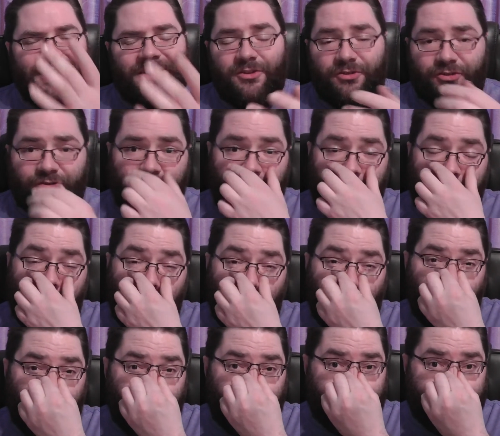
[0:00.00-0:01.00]
strip the
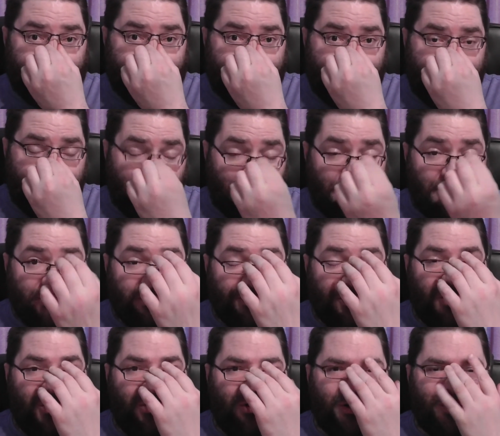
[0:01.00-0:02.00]
whole thing down, put the
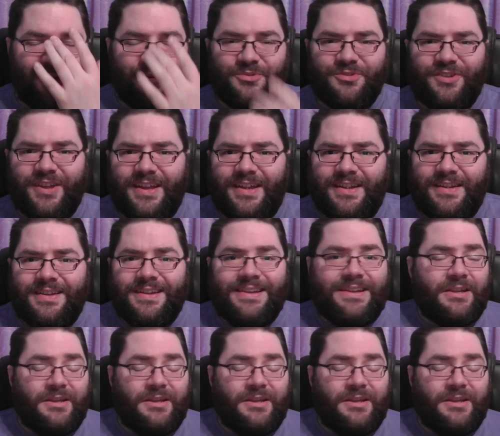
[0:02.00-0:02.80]
coils in,